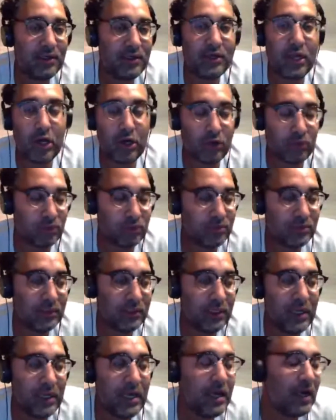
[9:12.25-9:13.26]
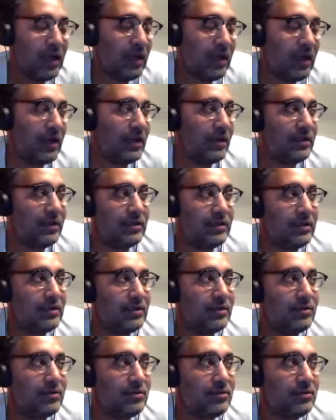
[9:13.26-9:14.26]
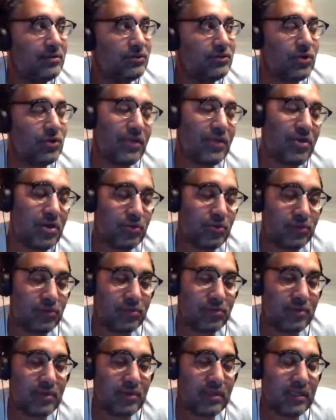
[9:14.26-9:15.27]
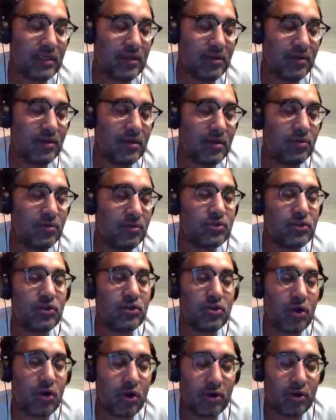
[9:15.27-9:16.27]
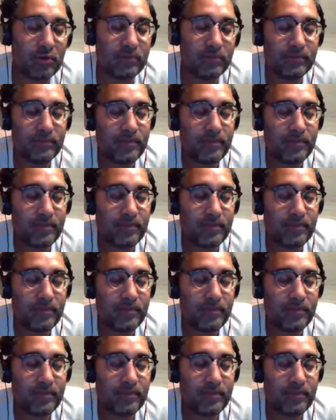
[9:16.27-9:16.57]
No. And so I thought it was a good card.